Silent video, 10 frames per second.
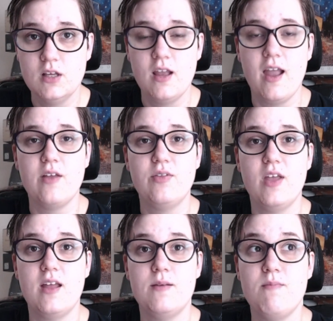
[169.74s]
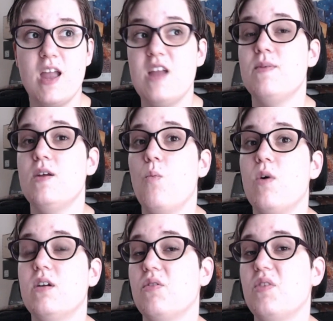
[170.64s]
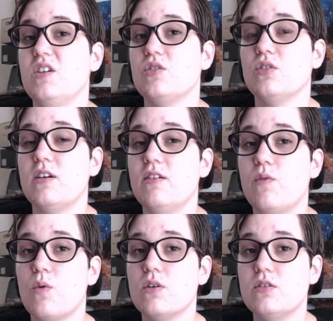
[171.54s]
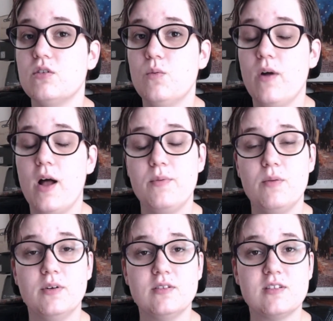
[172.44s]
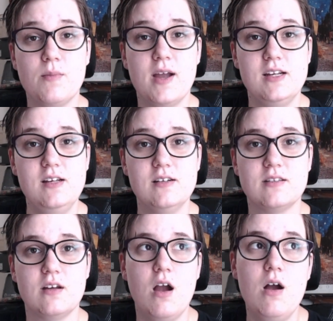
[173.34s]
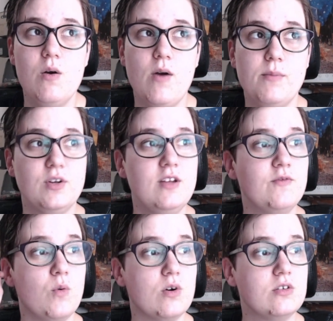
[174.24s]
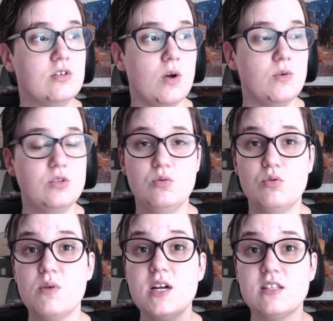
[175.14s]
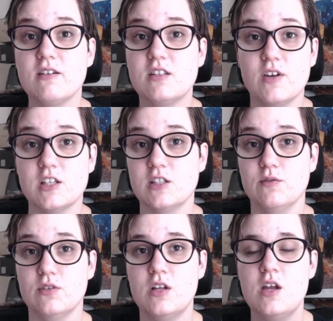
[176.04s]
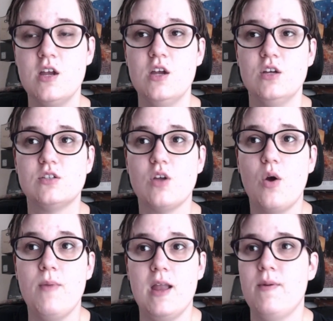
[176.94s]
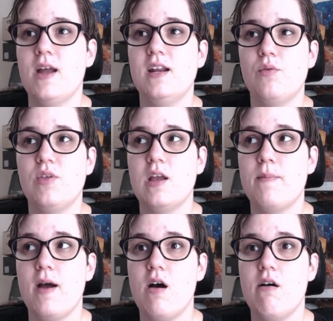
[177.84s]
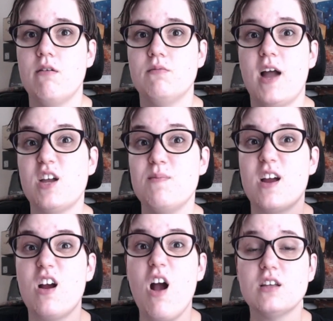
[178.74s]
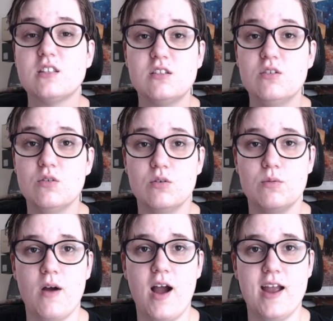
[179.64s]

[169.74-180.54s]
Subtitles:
and then maybe one of the things you're looking forward to will help you build some ideas. I'm looking forward to going to the Renaissance Festival. So maybe I need to think about, I can make a costume, I